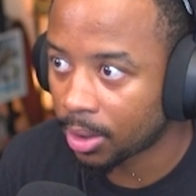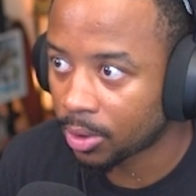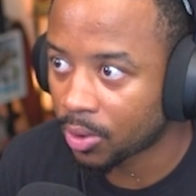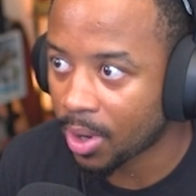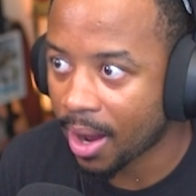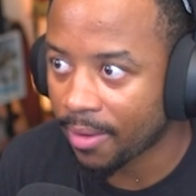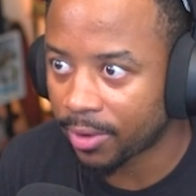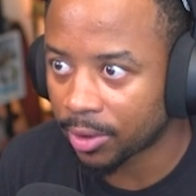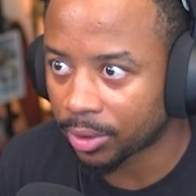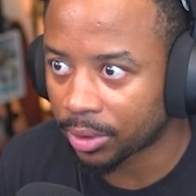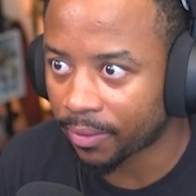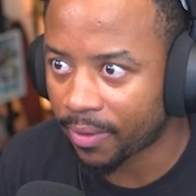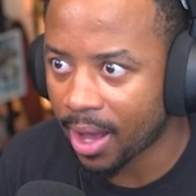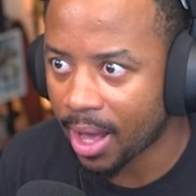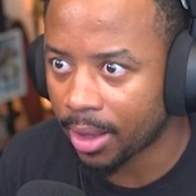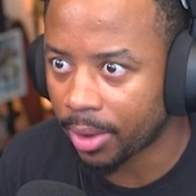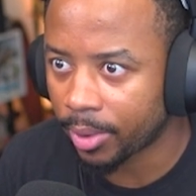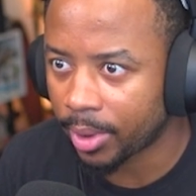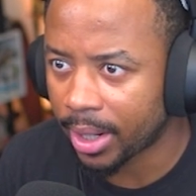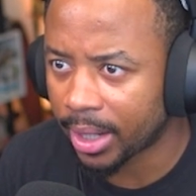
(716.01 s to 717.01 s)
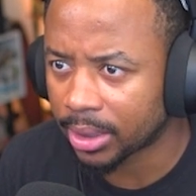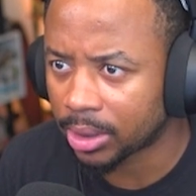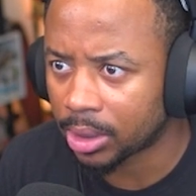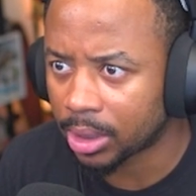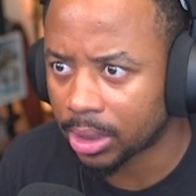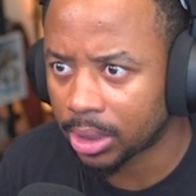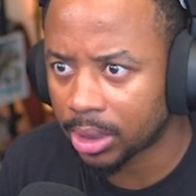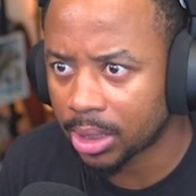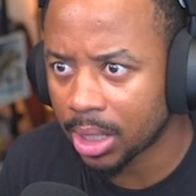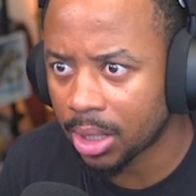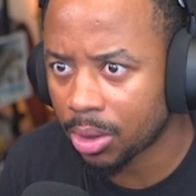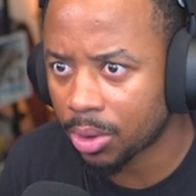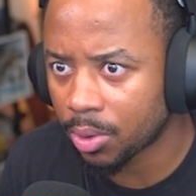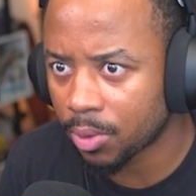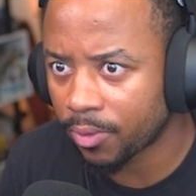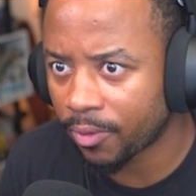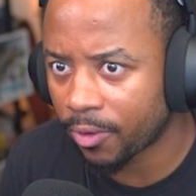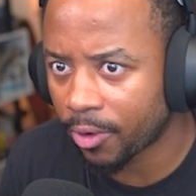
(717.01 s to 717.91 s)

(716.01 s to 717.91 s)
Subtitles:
Travelers of Hollowness descend through